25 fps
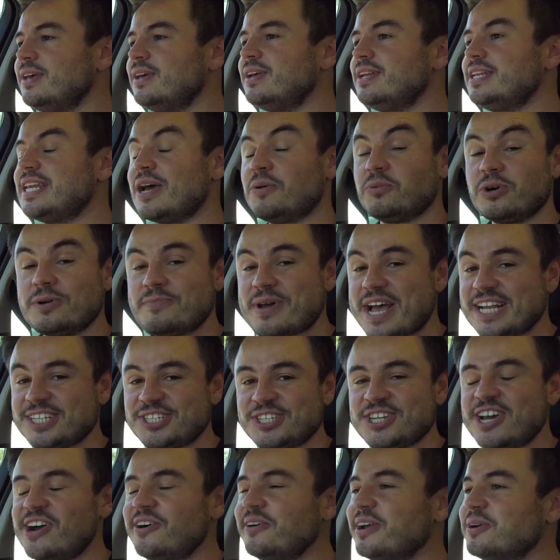Now what about
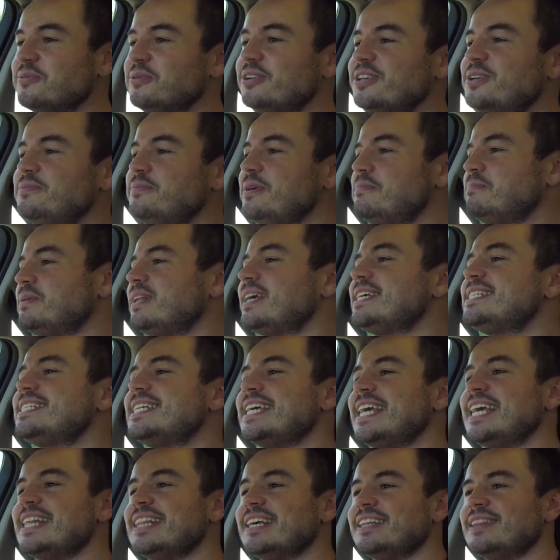towing? Well, you'll be pleased to
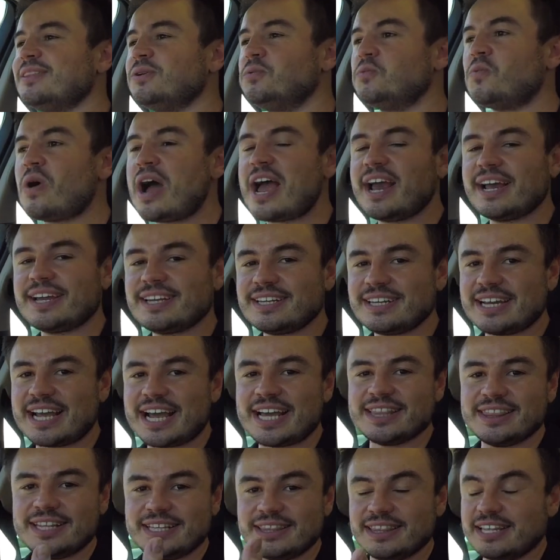hear that the wagon
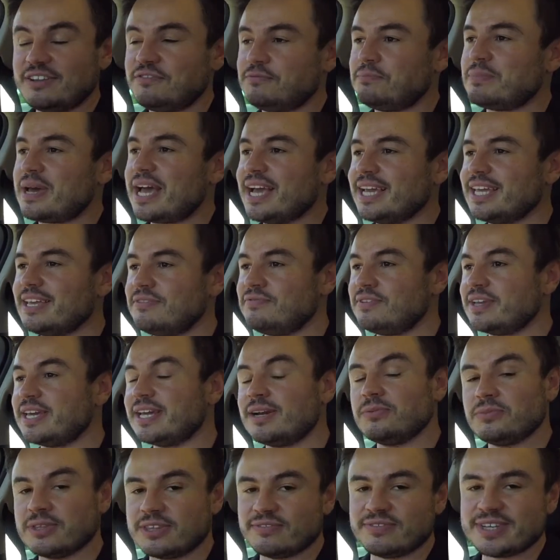and the liftback, if you get
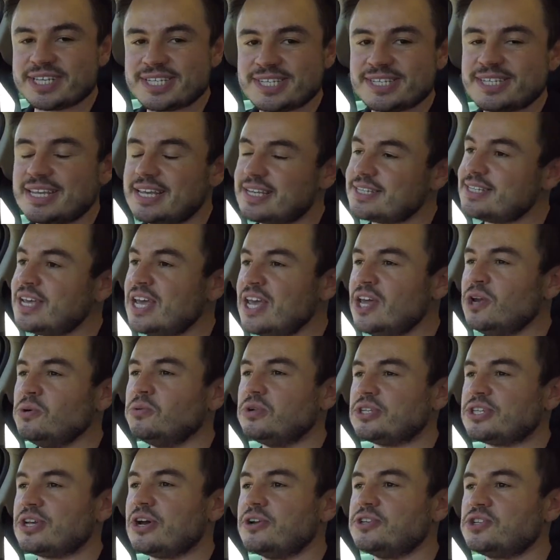it with a V6, will
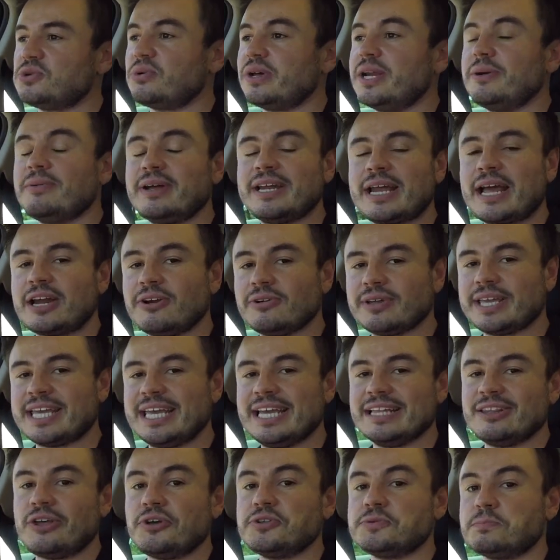tow 2100
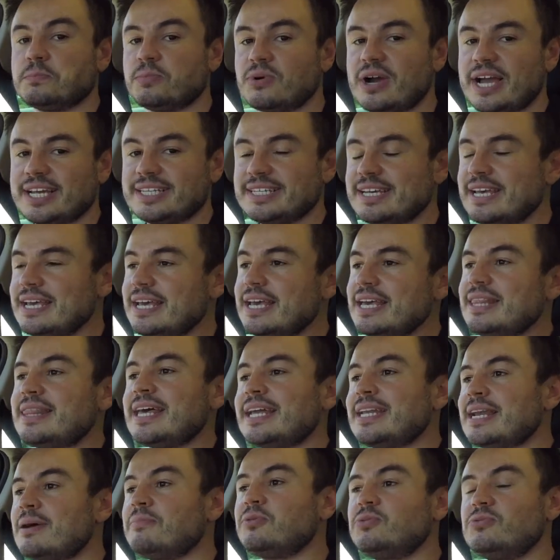kilos braked. That
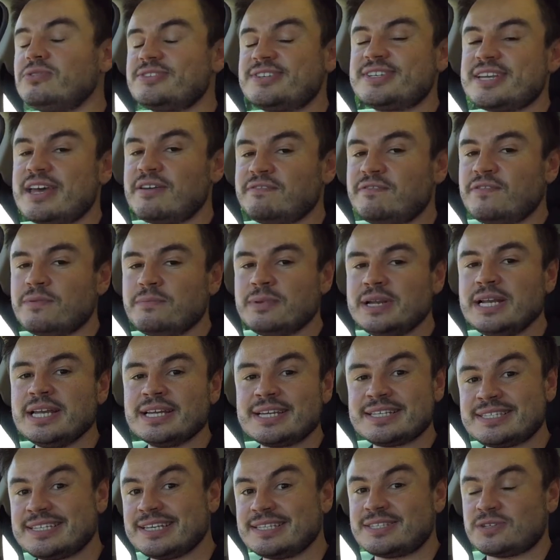number will sound familiar
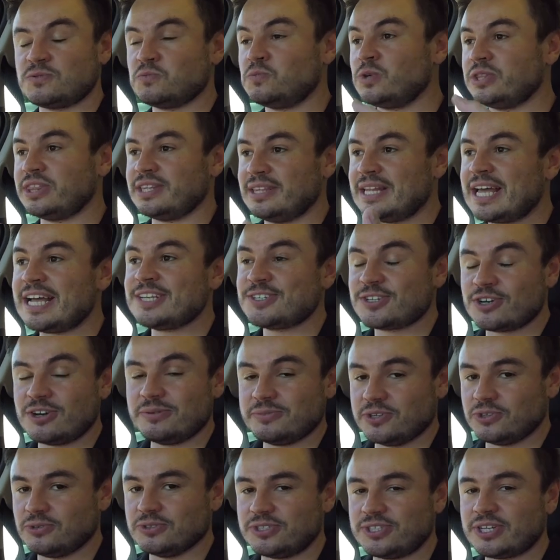because it's what the last
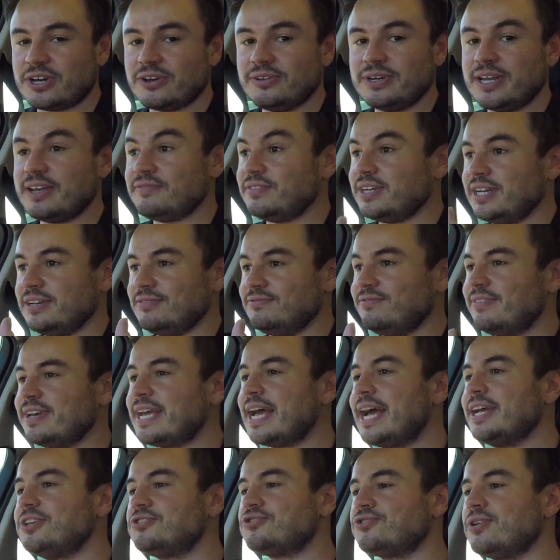Commodore towed, even in
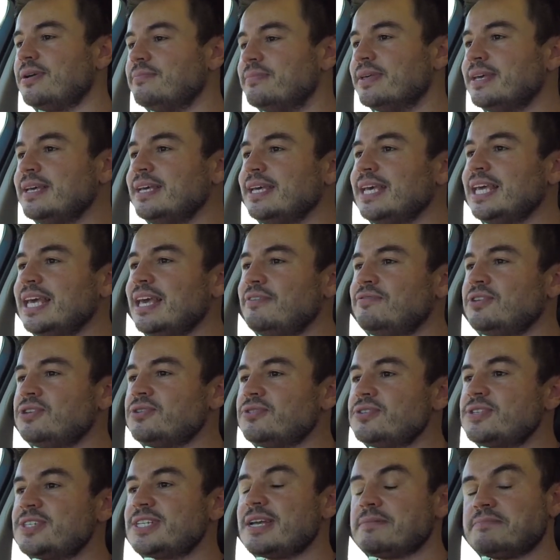V8 trim. If you do
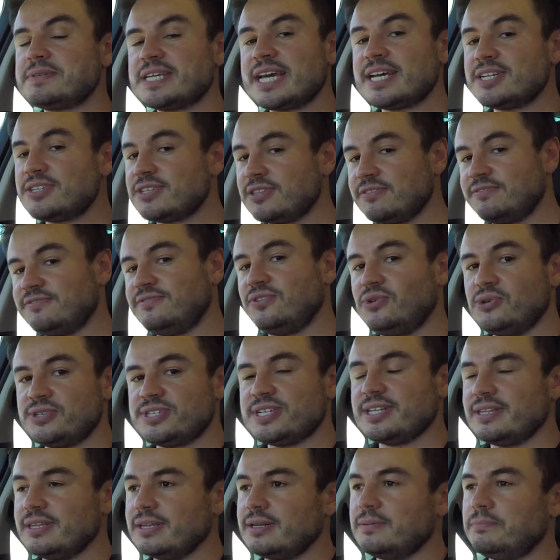step down to the
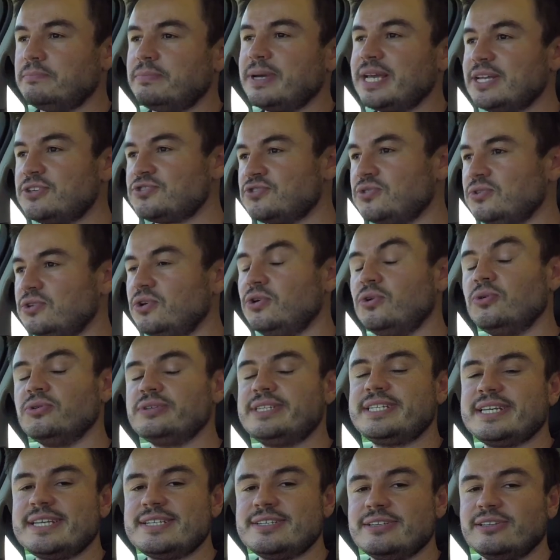four-cylinder petrol or
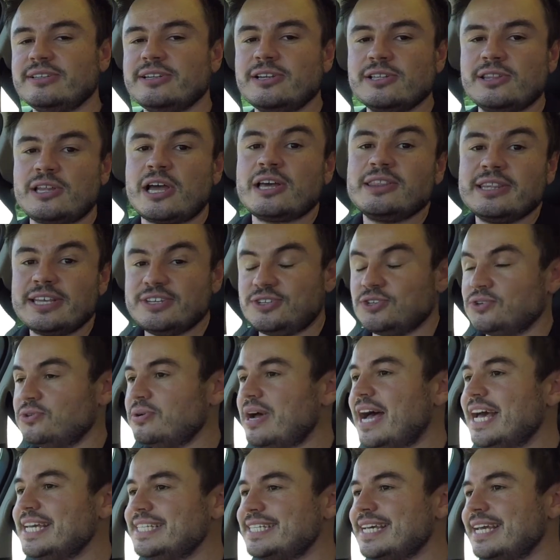diesel, you'll only do
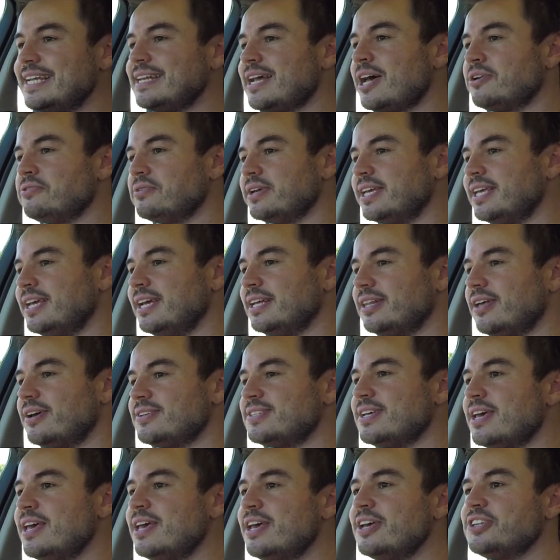1800 kilos.
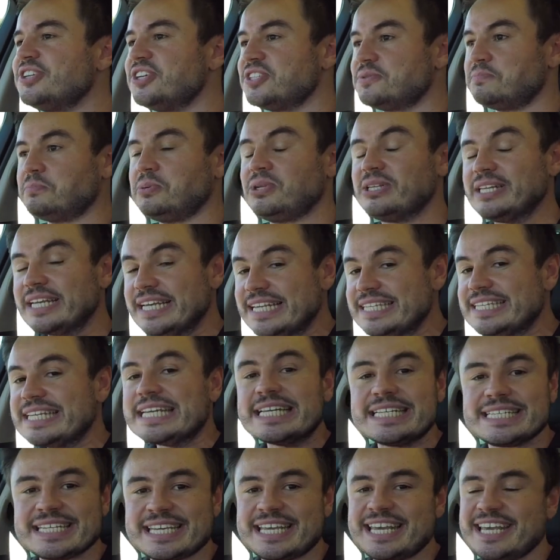So it's pleasing
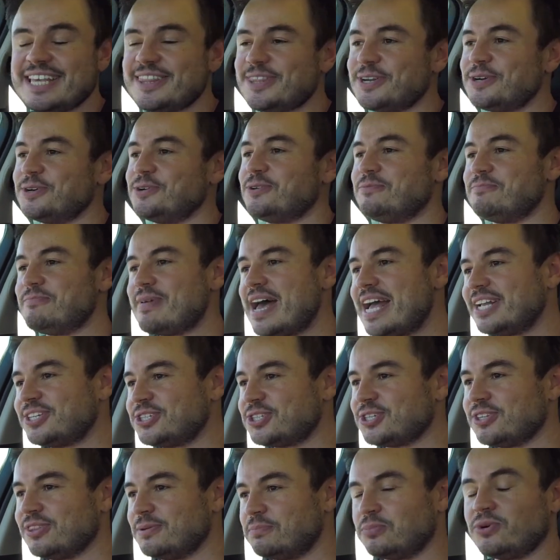to hear that it'll
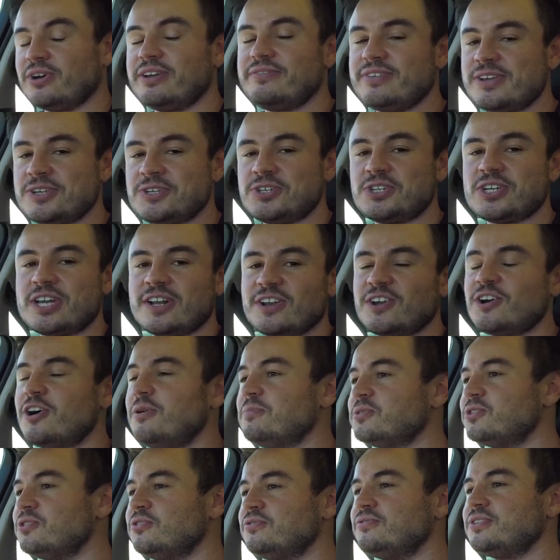match the previous gen
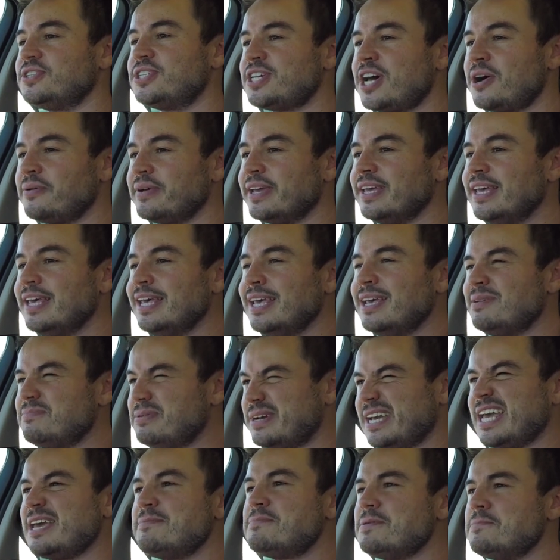Commodore for towing, but
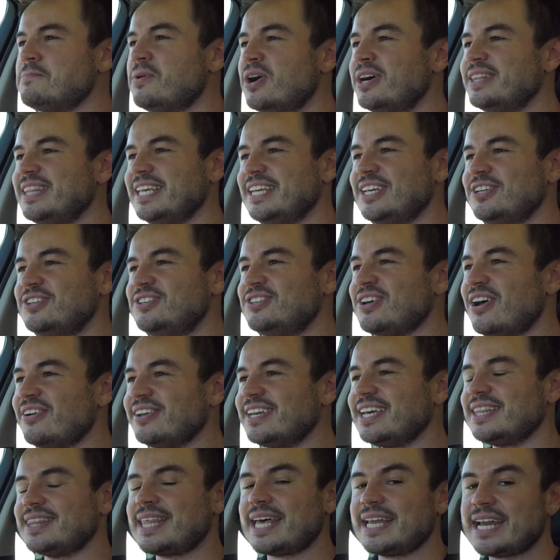keep in mind that you don't
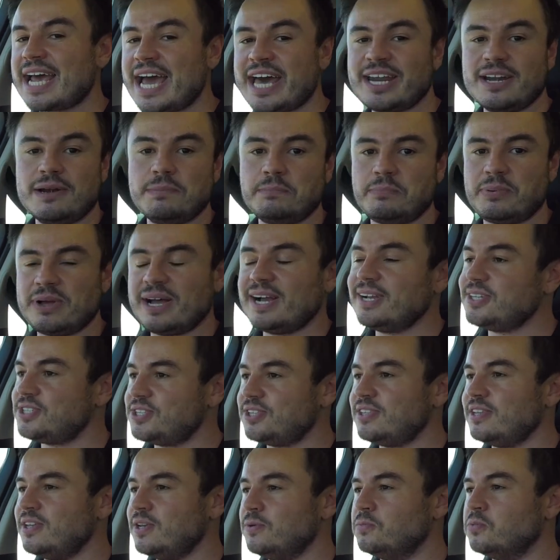get that added punch
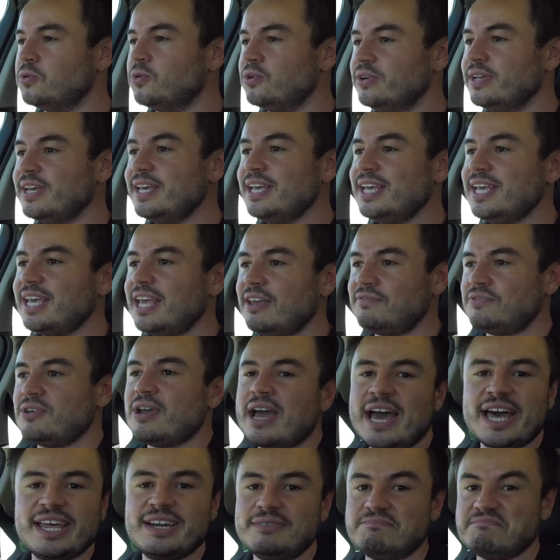that you would if you
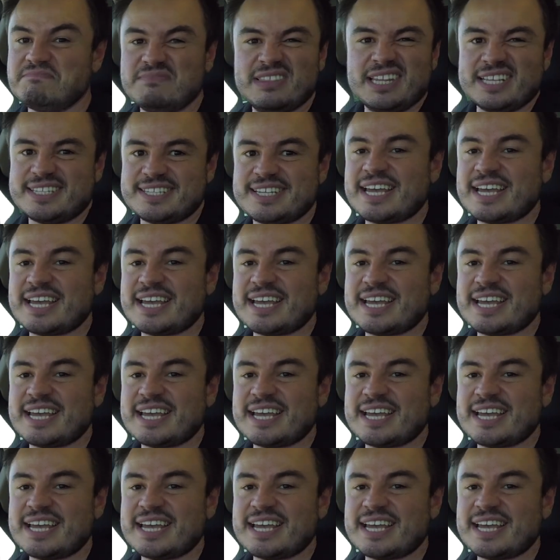had, let's